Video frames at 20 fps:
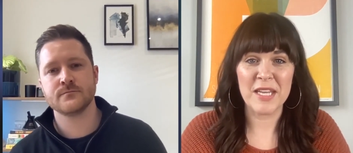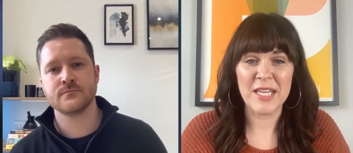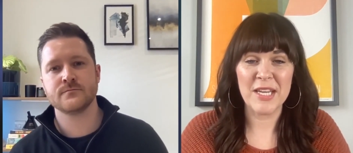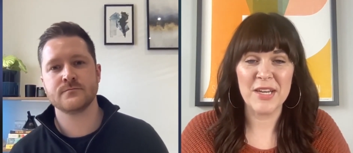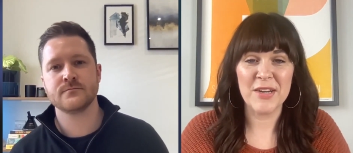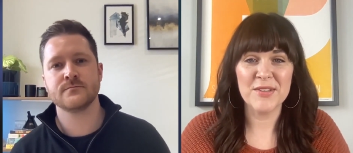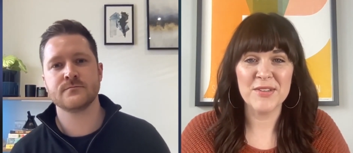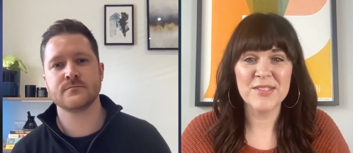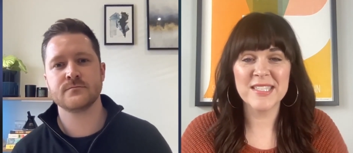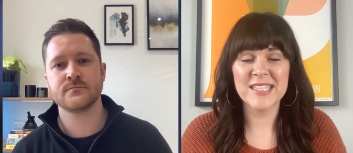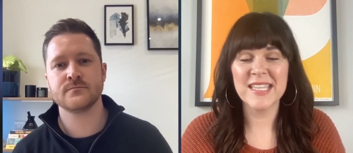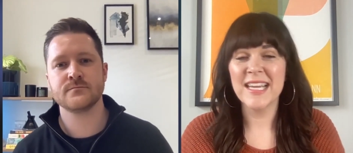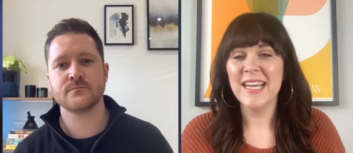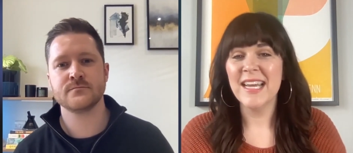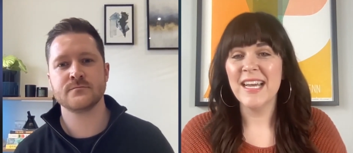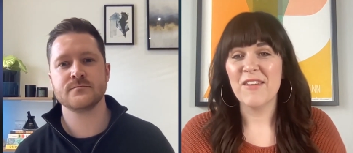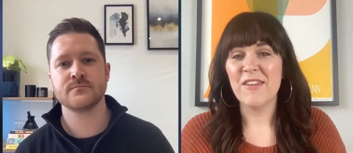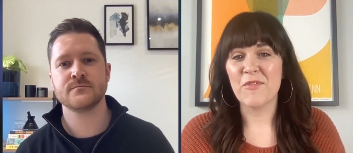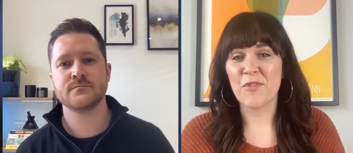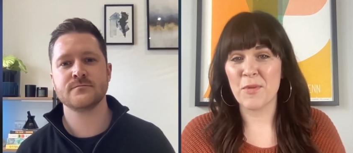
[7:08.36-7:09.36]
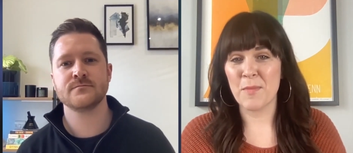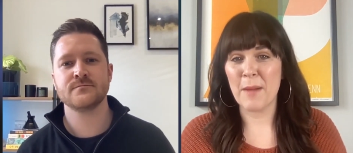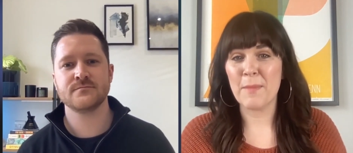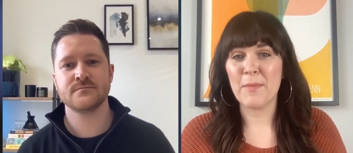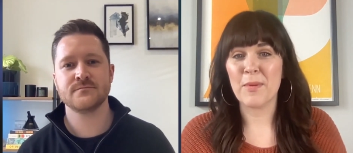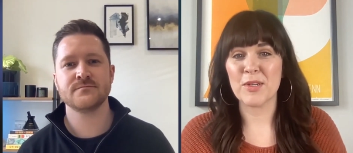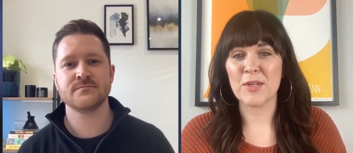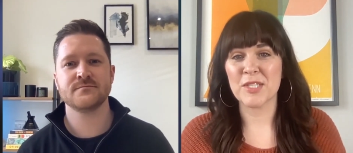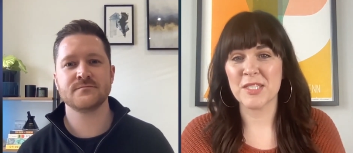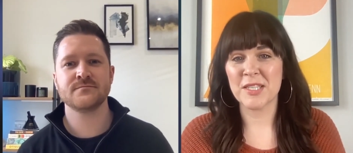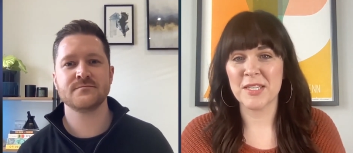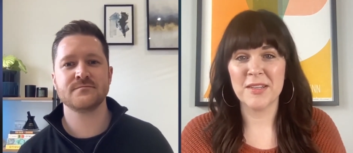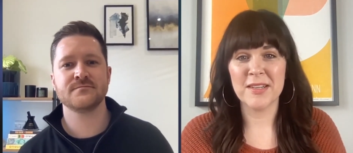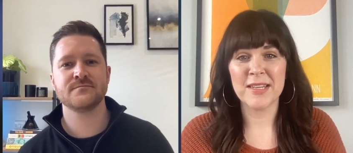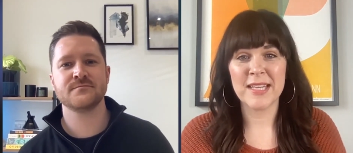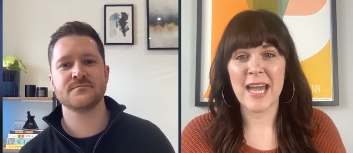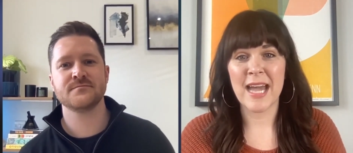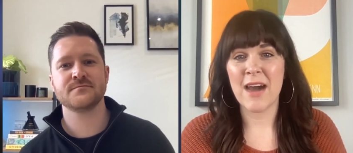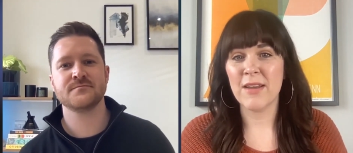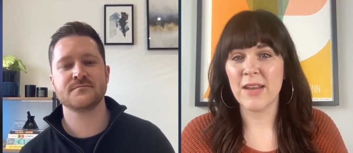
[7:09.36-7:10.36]
Speaker 1: videos for my personal
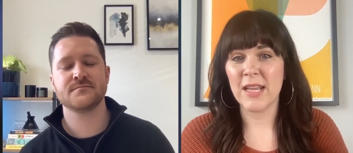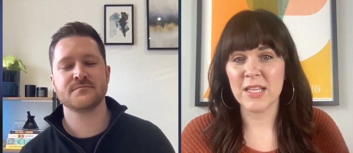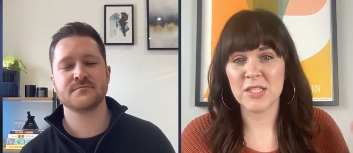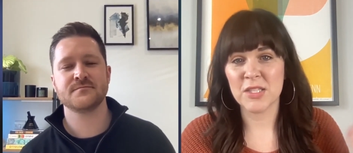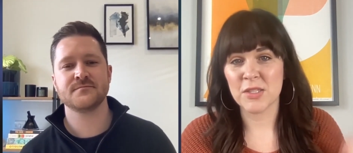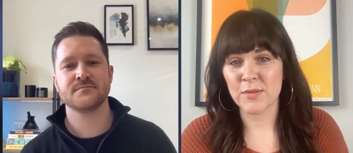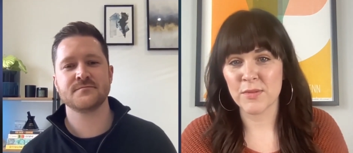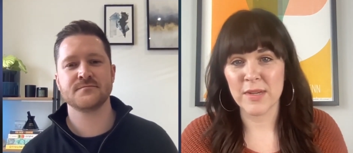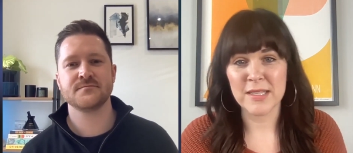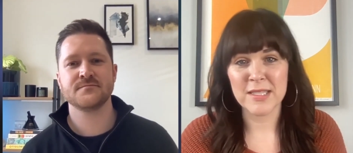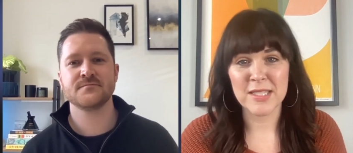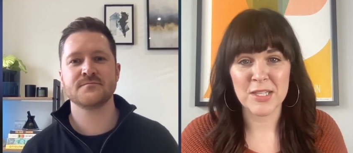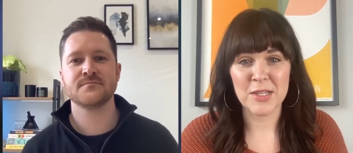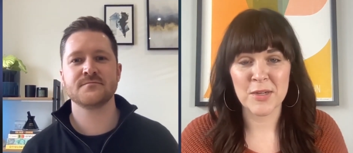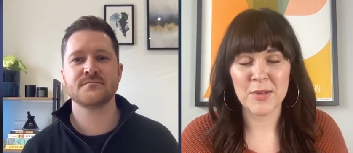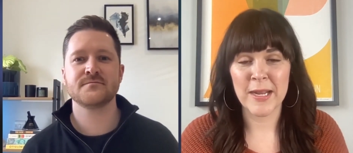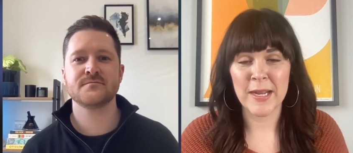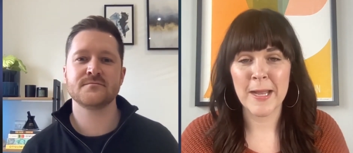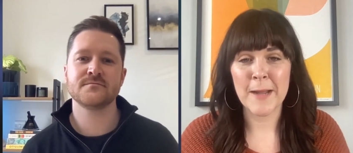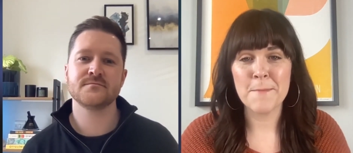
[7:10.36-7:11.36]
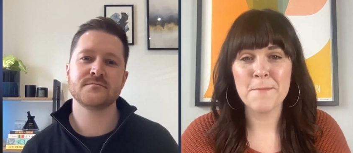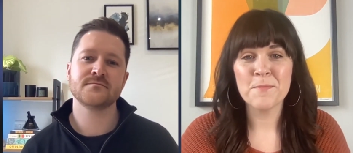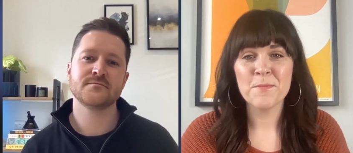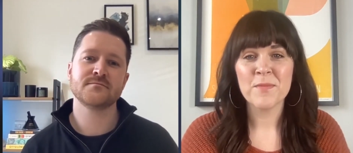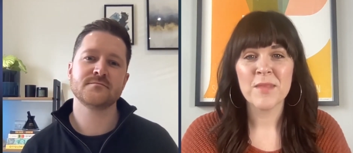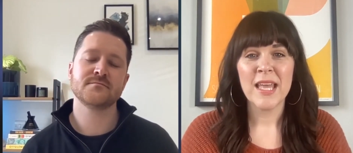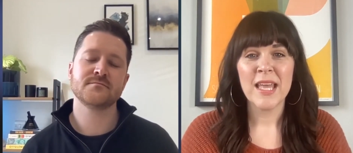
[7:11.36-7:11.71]
account, it's through Instagram.